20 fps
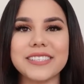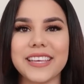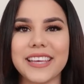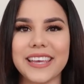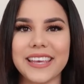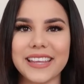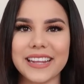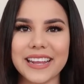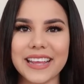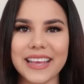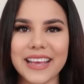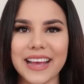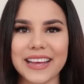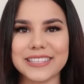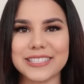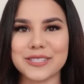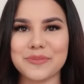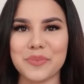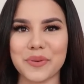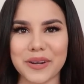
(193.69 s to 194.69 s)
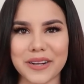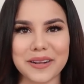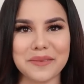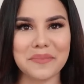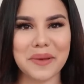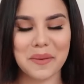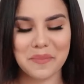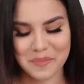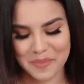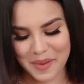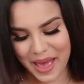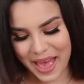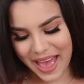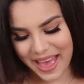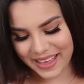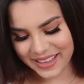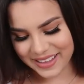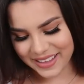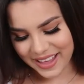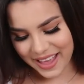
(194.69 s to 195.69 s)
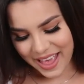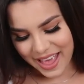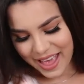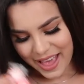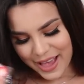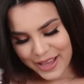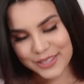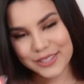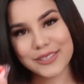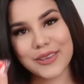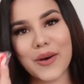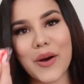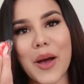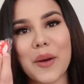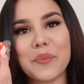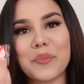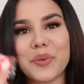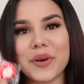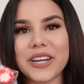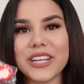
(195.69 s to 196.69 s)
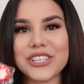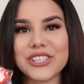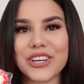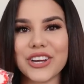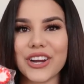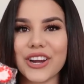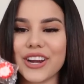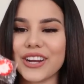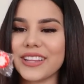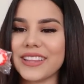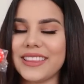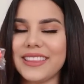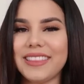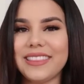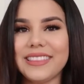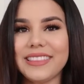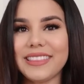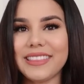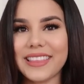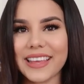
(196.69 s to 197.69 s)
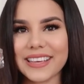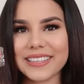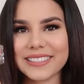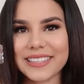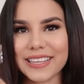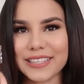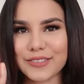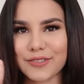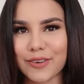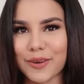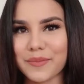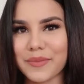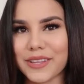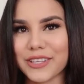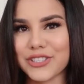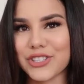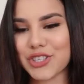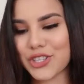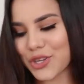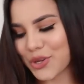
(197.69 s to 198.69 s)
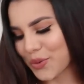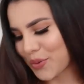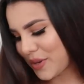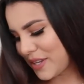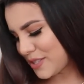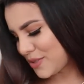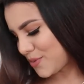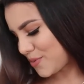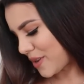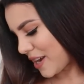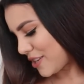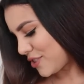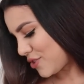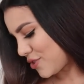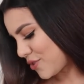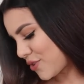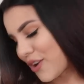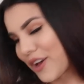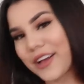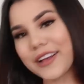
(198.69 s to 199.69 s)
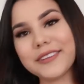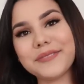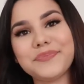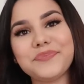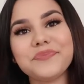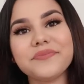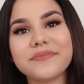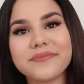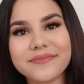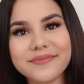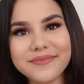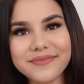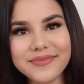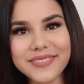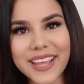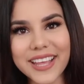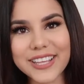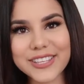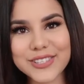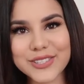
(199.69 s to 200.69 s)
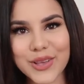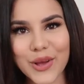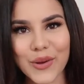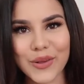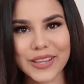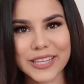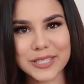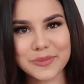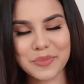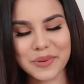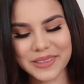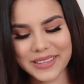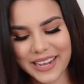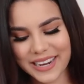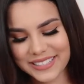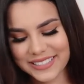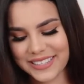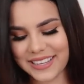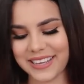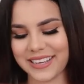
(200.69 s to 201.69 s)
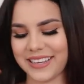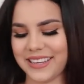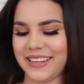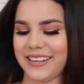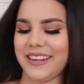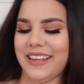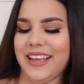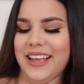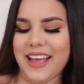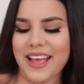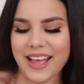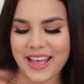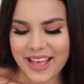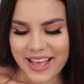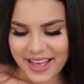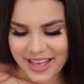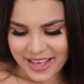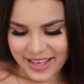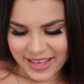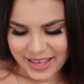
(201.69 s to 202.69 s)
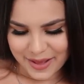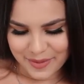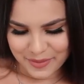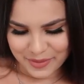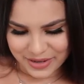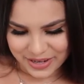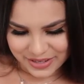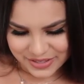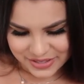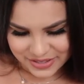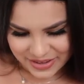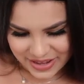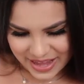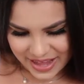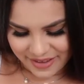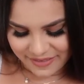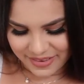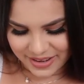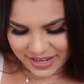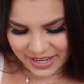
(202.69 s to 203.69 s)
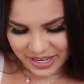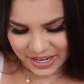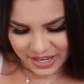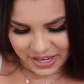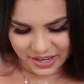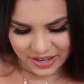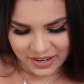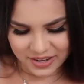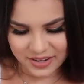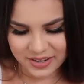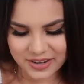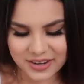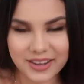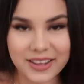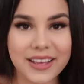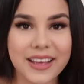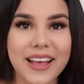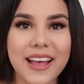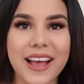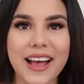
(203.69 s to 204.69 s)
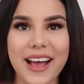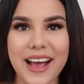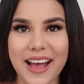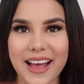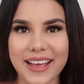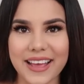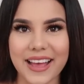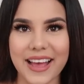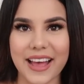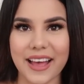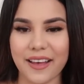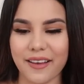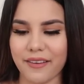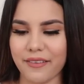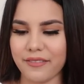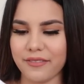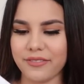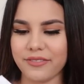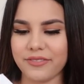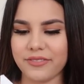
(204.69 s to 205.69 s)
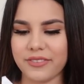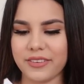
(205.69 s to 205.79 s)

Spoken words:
eat it, I just put it in my bag. So I'm pretty sure this is from the Chewy's restaurant, so let's put that aside. What else do I have in here? I have